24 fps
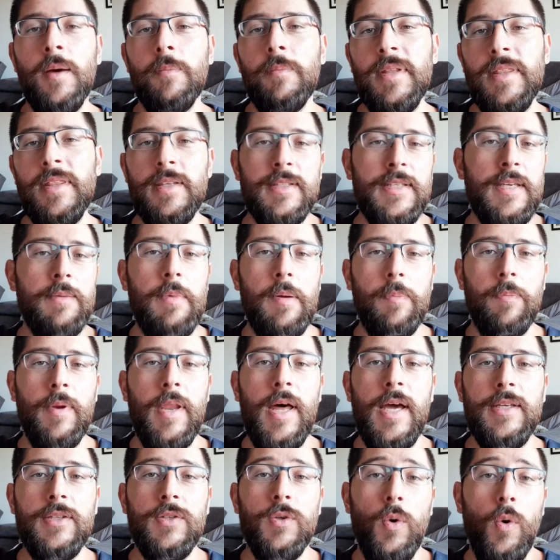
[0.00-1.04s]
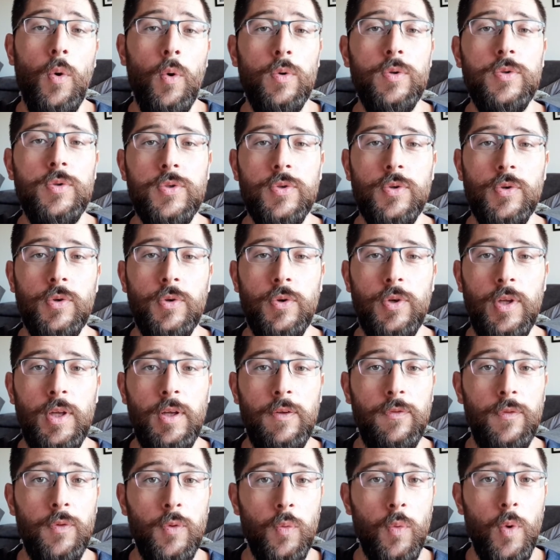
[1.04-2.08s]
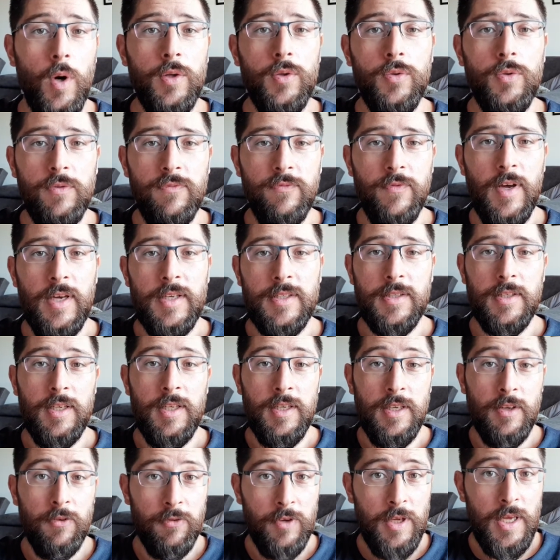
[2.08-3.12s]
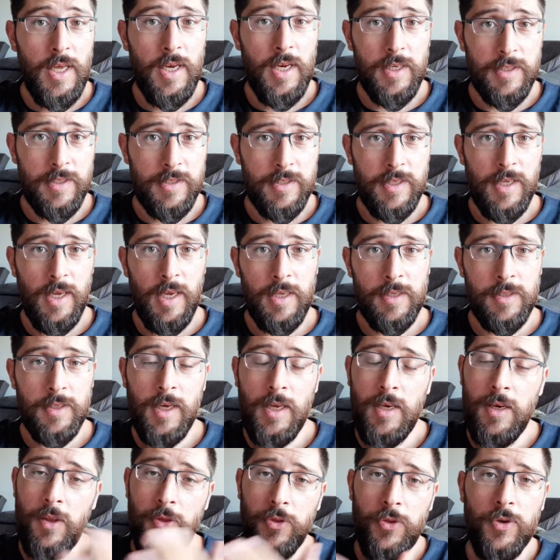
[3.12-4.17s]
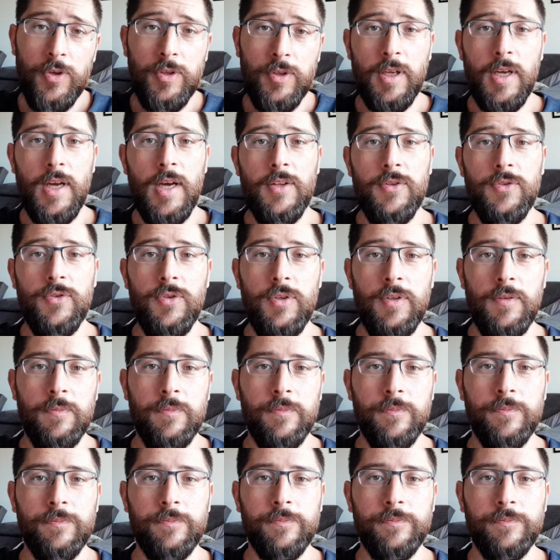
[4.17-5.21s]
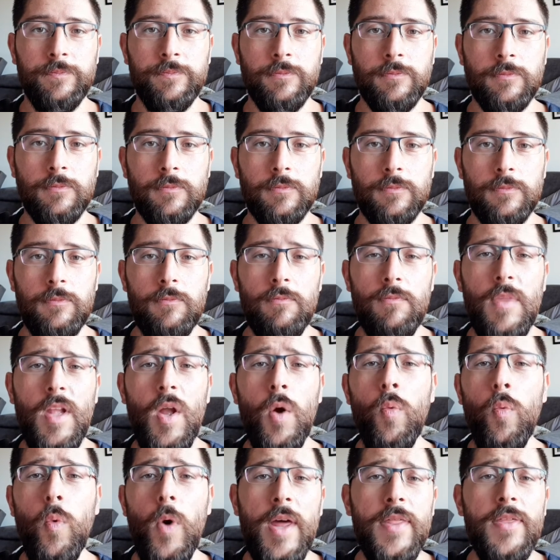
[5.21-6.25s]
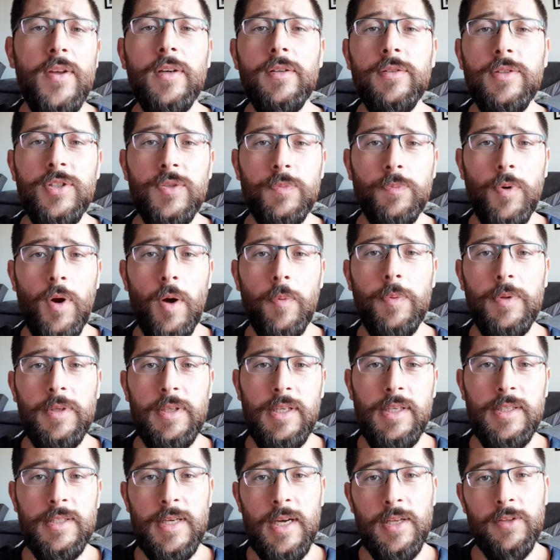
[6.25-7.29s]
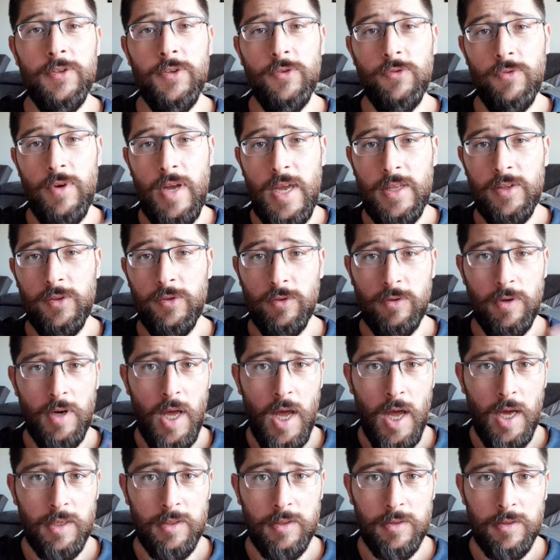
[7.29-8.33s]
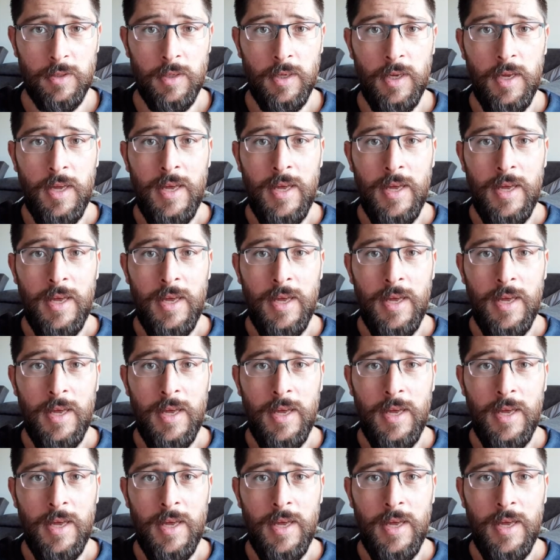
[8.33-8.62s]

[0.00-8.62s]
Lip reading: But the same applies also if you want to invest in real estate in a third country. Whether this property is under rent or not,